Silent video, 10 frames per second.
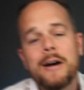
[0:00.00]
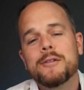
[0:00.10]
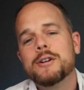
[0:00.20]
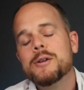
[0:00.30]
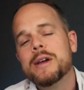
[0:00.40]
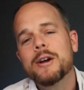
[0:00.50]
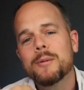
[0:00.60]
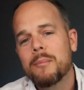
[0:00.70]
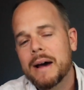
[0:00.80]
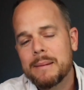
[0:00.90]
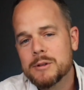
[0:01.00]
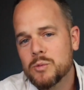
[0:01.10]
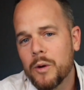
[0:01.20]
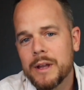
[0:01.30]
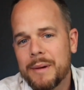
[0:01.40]
if you're new here, my name
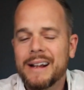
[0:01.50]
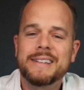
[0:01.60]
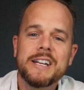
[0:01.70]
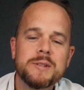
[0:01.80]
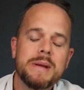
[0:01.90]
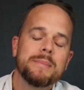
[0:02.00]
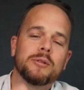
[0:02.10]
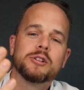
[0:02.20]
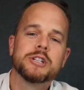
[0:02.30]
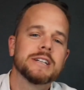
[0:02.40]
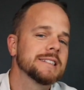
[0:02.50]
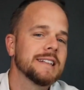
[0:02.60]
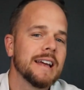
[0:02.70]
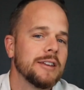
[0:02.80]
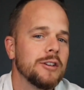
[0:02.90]
is William and I teach people just
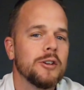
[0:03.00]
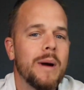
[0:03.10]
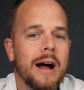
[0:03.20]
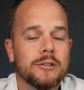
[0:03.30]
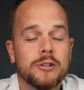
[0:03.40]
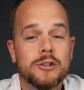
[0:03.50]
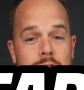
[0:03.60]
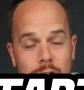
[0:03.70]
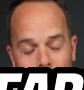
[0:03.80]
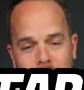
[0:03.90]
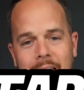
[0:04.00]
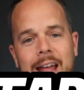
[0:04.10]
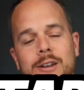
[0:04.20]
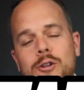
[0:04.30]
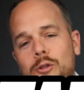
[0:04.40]
like you how to start
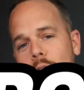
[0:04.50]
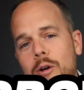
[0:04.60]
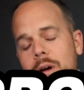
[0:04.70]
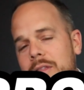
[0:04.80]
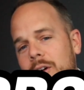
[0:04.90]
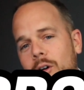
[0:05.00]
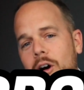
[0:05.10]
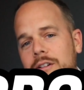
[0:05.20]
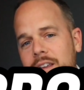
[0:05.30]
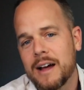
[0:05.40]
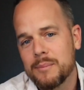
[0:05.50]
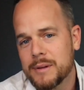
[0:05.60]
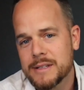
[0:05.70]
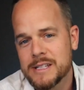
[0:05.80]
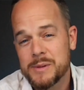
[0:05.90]
and grow their online
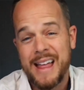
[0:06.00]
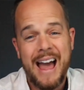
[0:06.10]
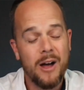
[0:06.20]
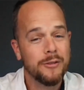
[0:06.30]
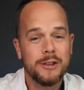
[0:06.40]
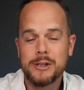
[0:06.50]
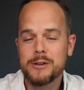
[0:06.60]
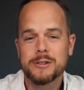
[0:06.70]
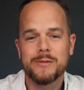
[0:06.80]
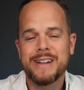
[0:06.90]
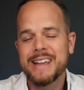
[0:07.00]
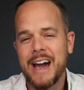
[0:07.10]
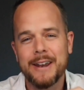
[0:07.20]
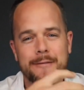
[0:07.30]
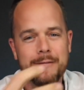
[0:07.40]
business without the use of any
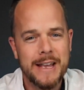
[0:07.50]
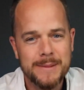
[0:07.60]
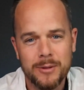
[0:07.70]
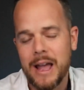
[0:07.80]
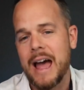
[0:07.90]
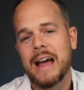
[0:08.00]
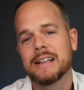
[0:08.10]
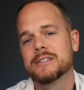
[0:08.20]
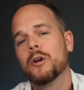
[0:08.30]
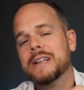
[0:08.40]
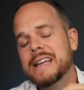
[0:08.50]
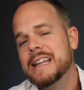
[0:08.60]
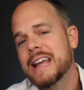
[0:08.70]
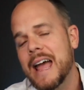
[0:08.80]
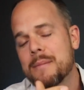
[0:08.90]
kind of Facebook ads or
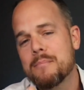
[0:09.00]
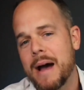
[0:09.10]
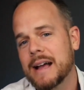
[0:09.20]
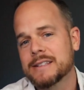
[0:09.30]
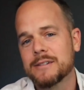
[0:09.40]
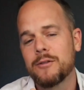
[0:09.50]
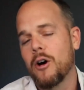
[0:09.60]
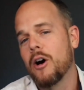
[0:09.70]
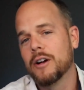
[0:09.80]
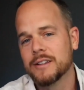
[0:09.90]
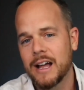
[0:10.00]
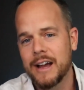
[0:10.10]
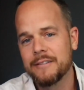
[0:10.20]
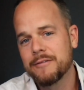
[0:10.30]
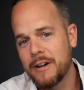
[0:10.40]
needing a massive
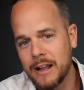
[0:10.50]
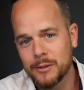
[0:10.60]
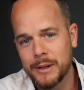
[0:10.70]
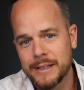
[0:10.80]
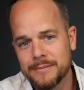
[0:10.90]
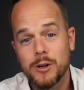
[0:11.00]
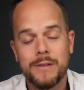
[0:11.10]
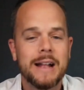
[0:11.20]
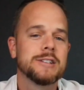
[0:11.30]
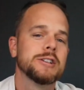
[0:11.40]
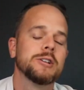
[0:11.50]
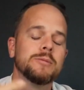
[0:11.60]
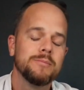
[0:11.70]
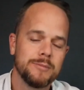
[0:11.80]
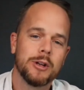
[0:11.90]
online following. So if that's
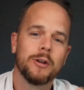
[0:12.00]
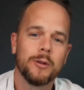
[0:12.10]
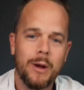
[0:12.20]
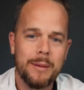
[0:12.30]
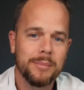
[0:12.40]
you, you're in the right